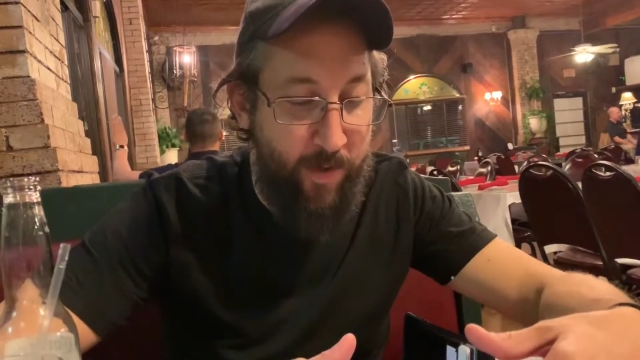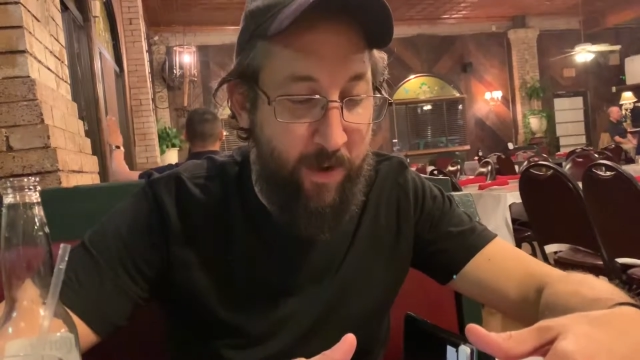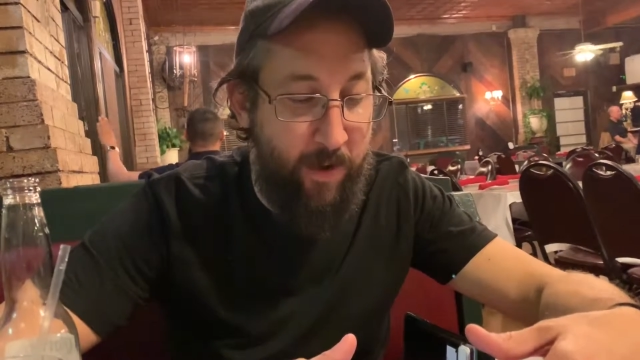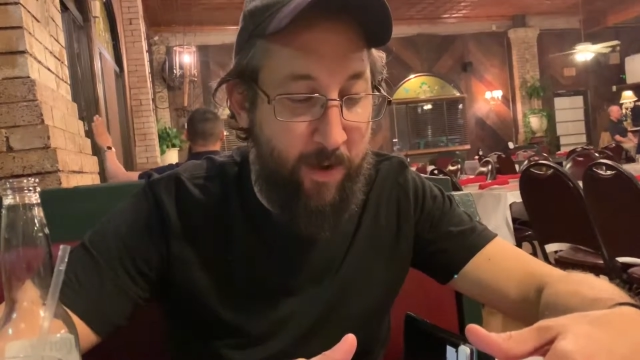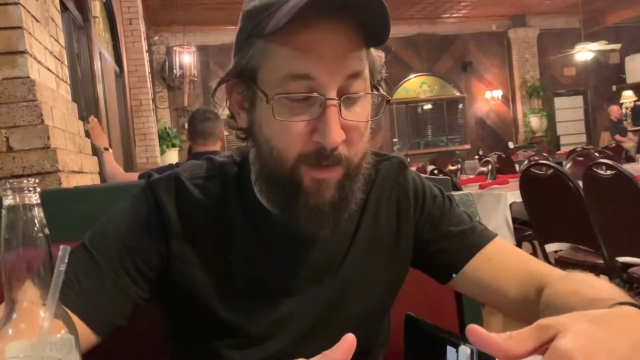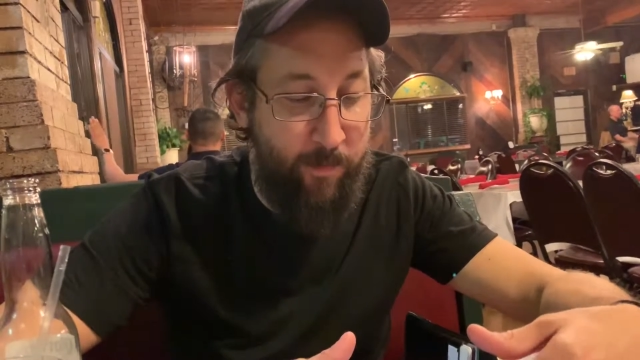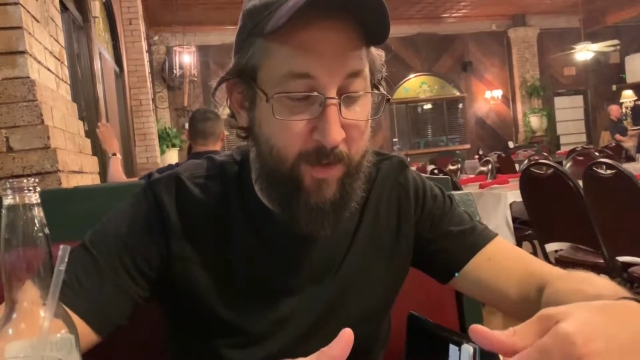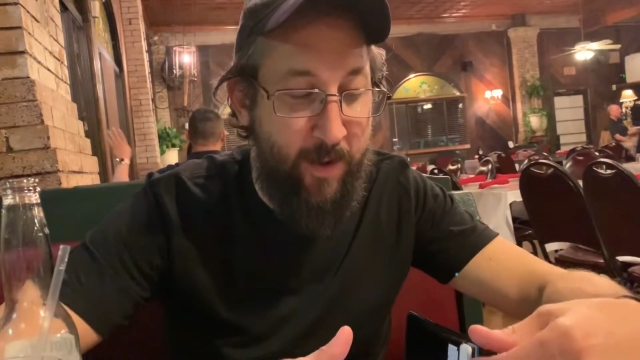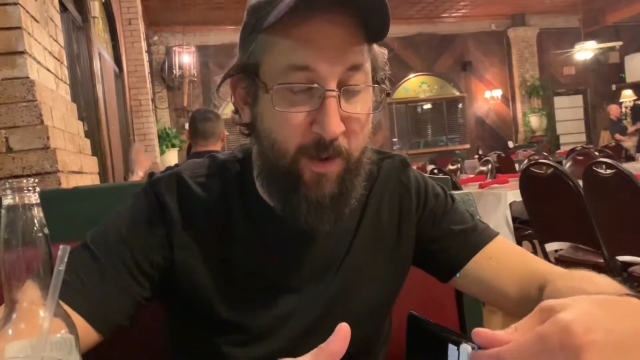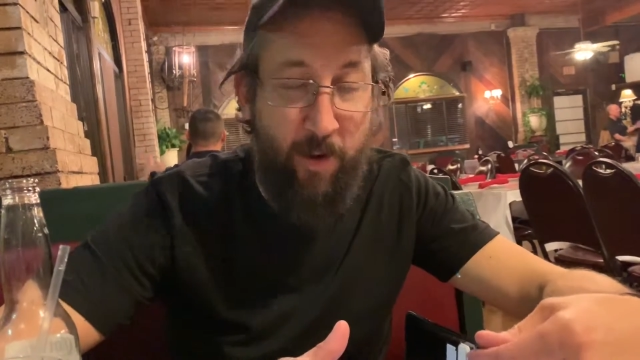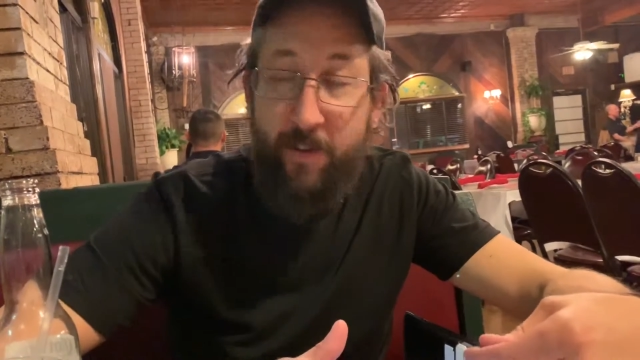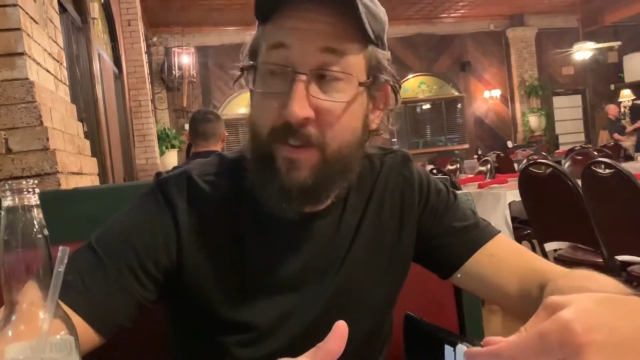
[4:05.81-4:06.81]
Uh-huh.
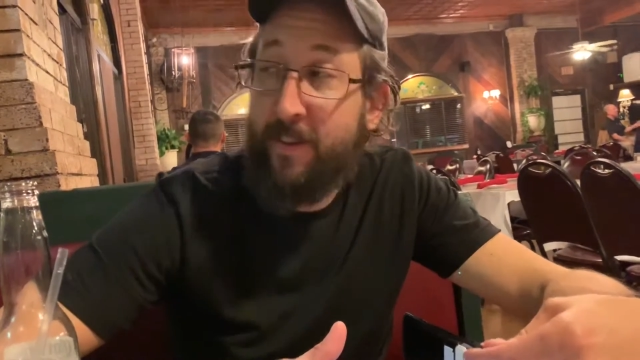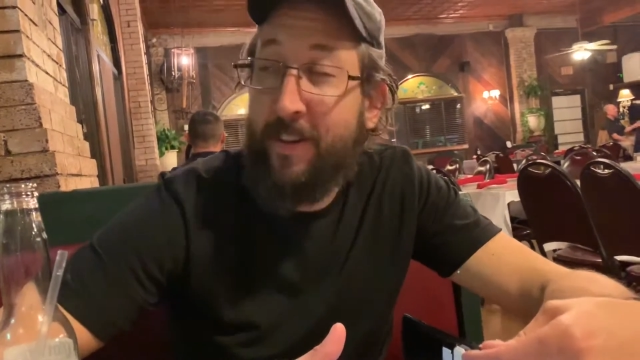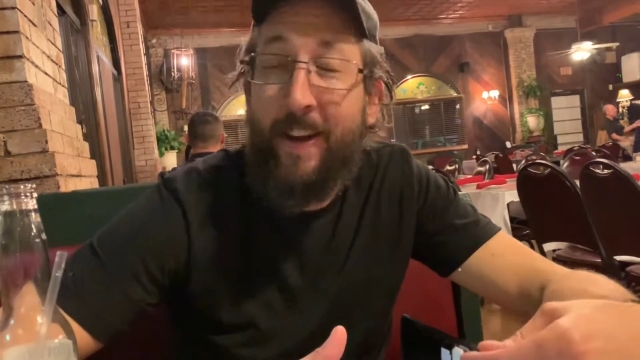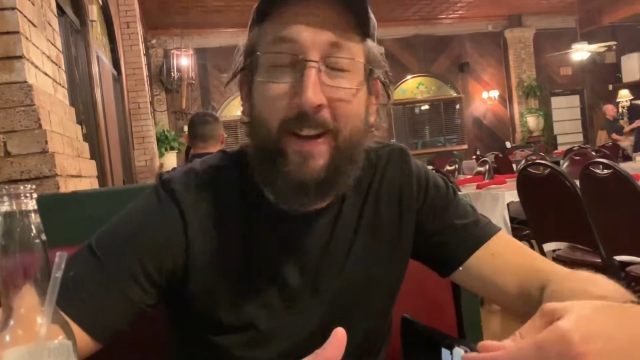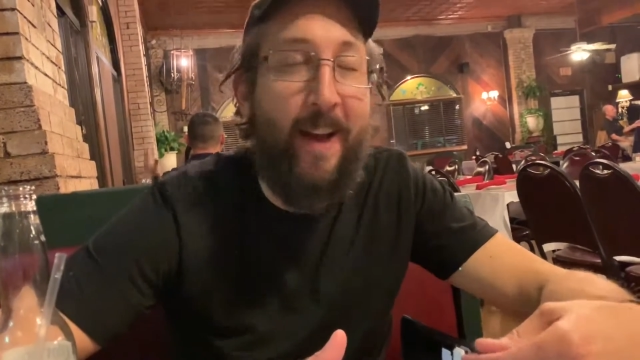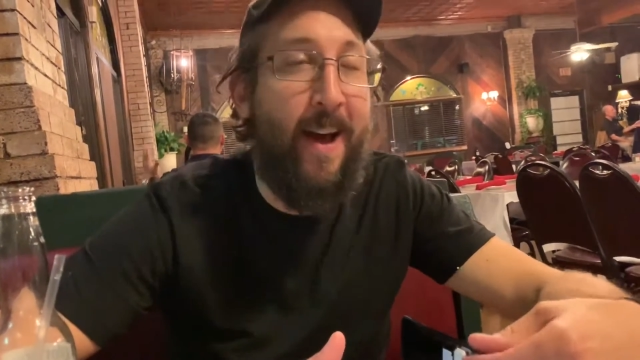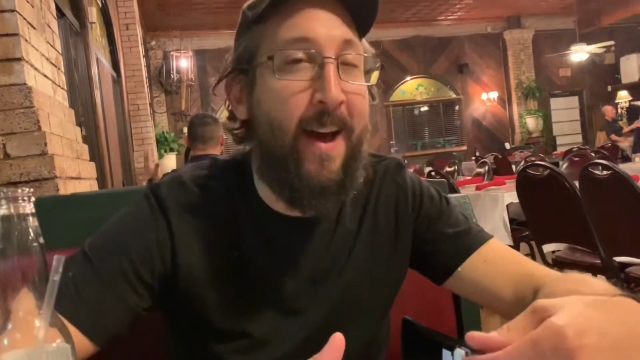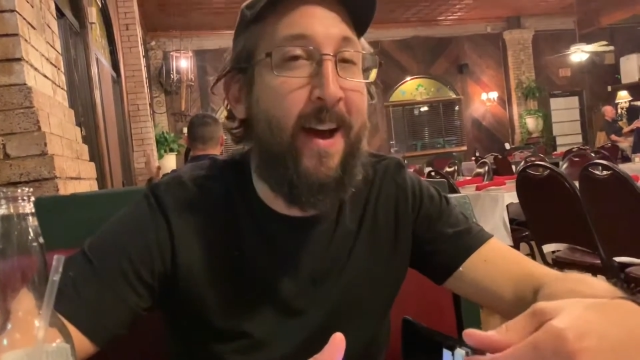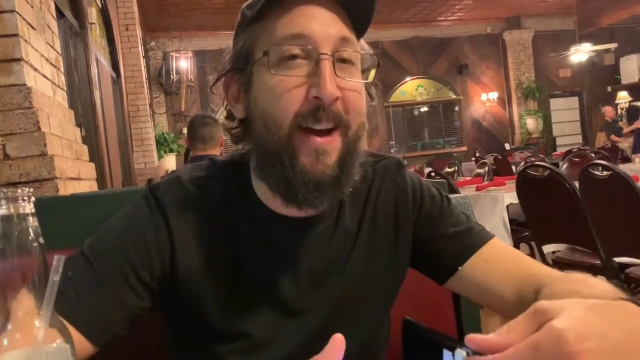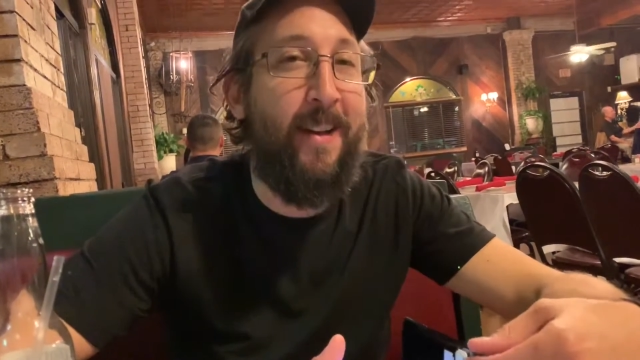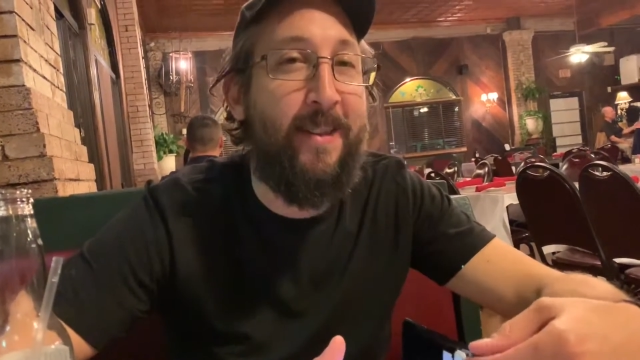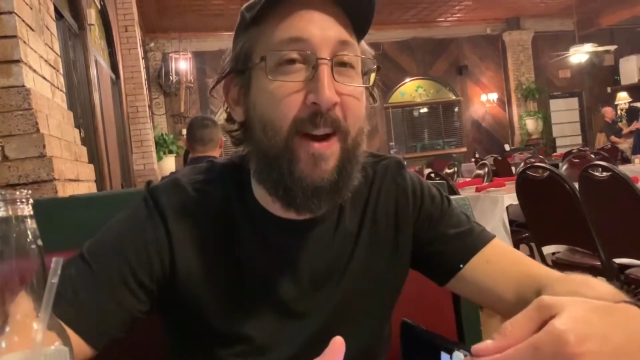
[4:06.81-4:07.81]
I was just like,
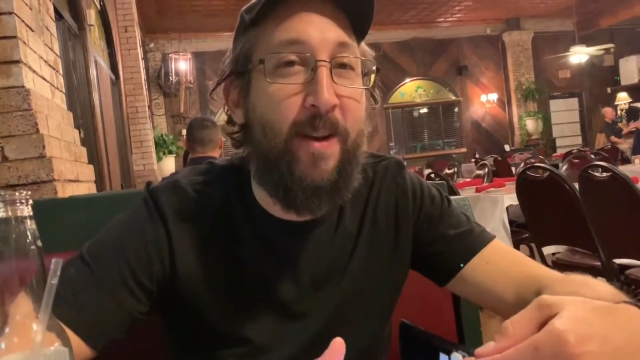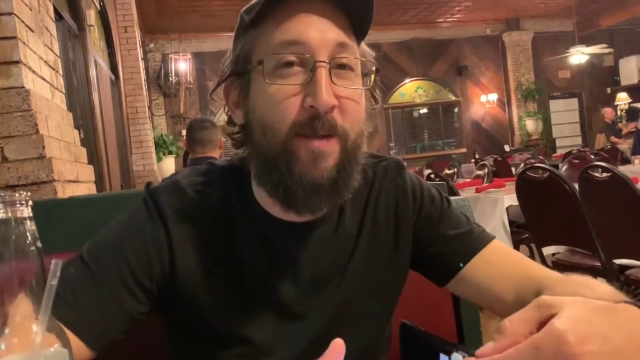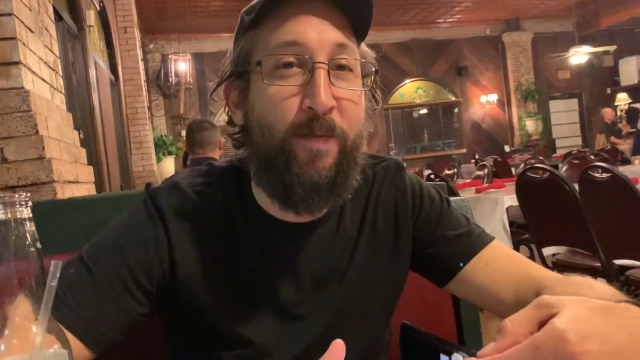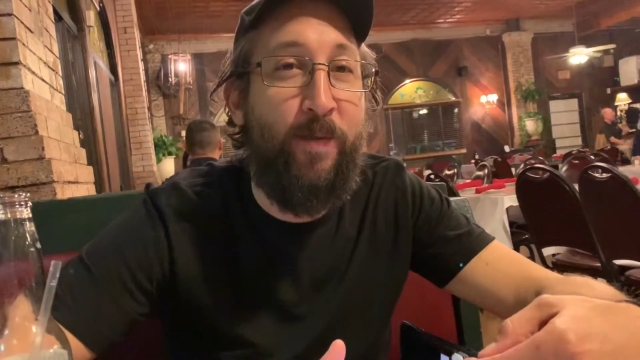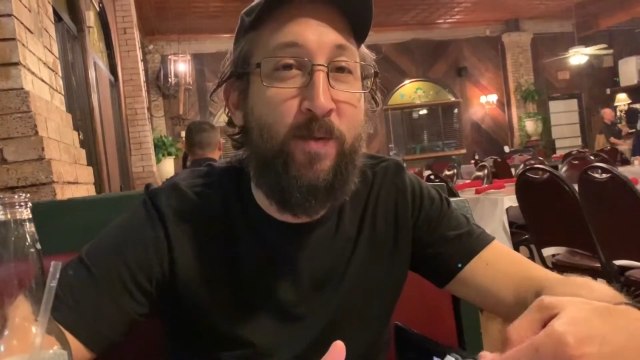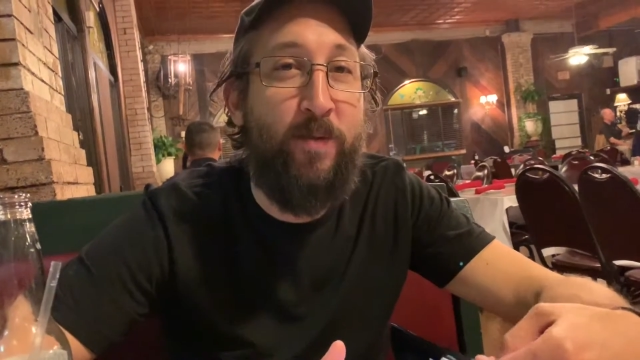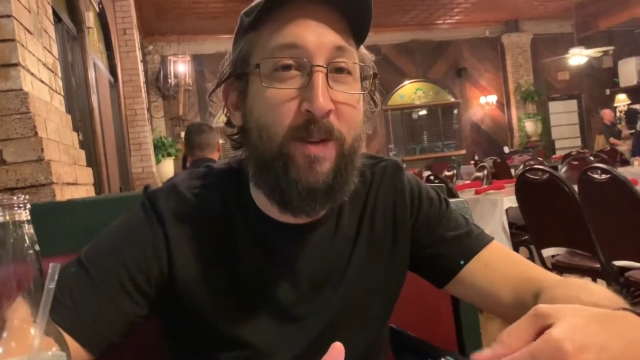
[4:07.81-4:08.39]
Italian food,